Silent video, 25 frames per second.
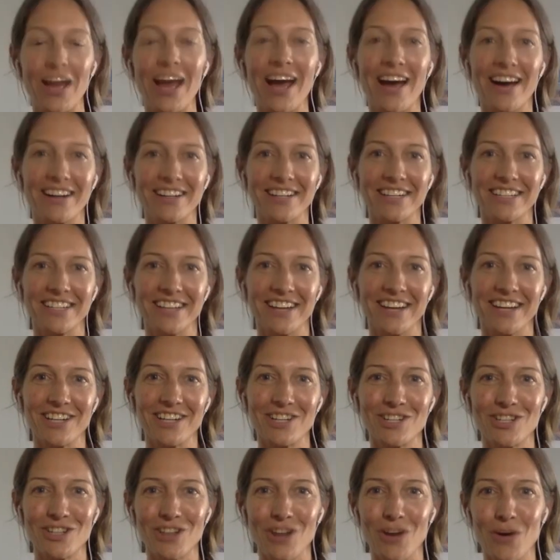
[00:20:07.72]
how can I
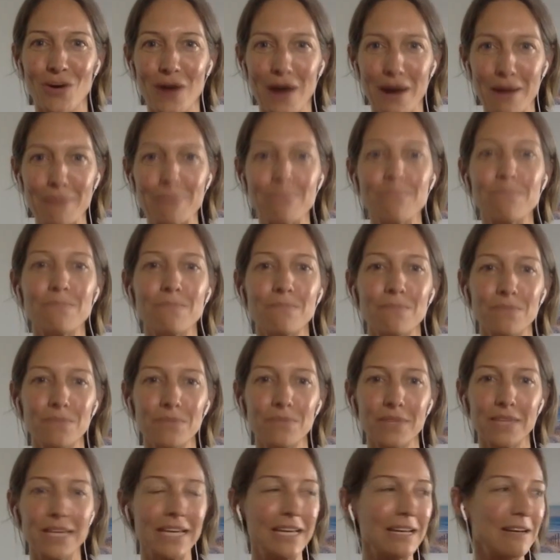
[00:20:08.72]
show up
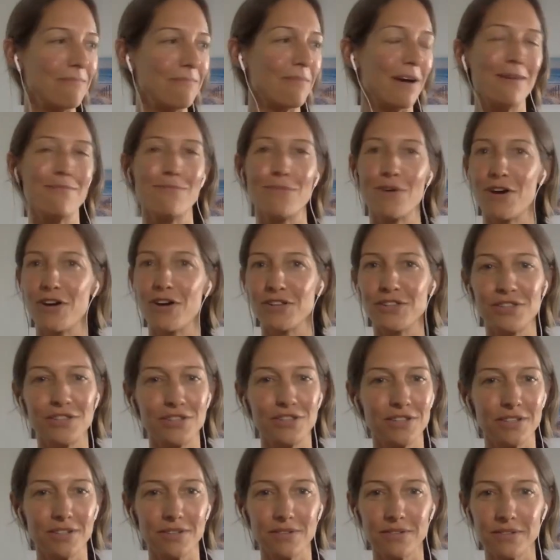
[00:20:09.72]
in my
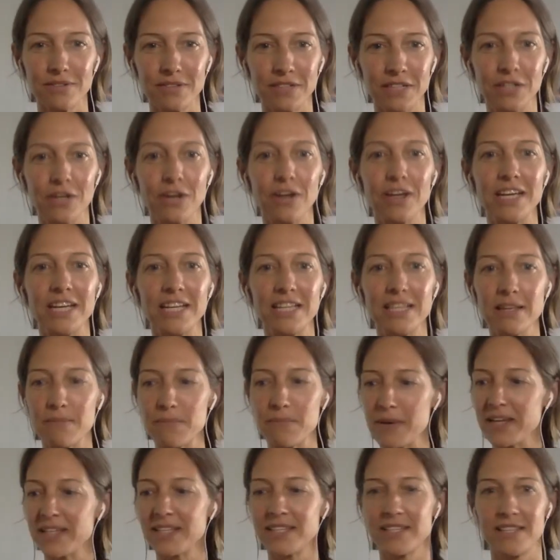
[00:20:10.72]
most, you know, in the
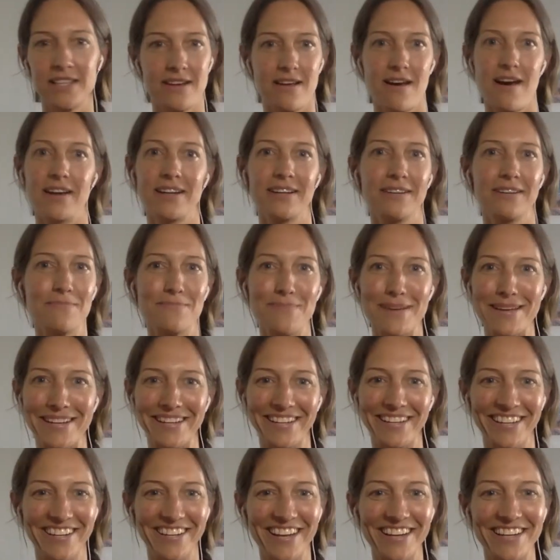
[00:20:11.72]
best that I can
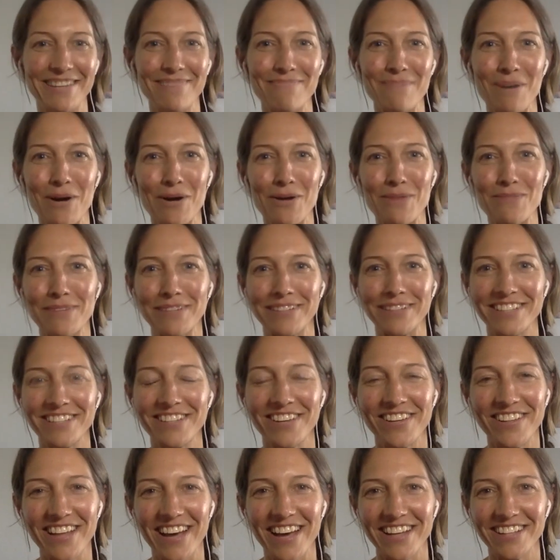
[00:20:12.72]
be in any moment.
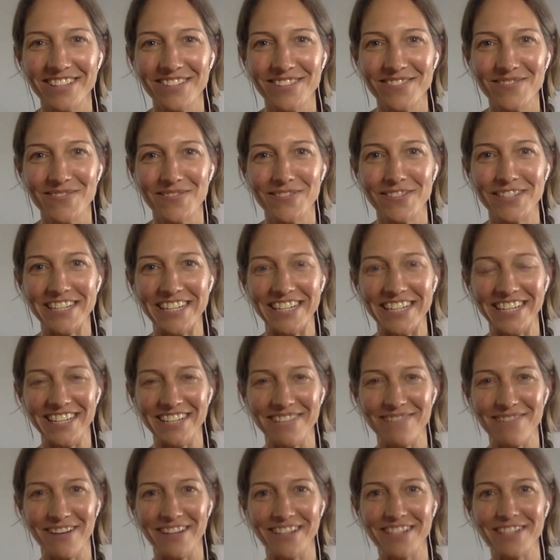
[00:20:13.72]
So that's
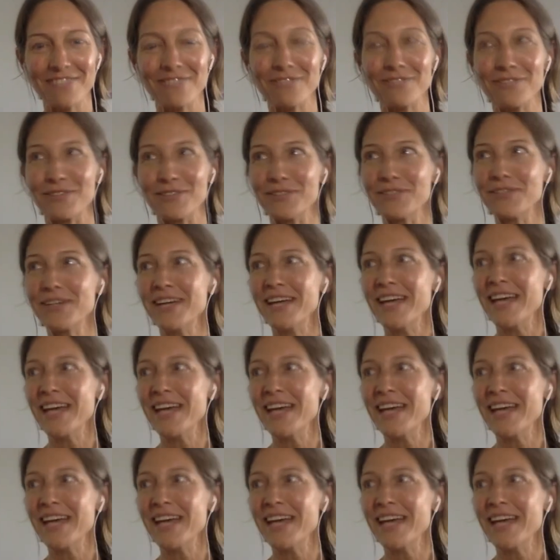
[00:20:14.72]
really wonderful.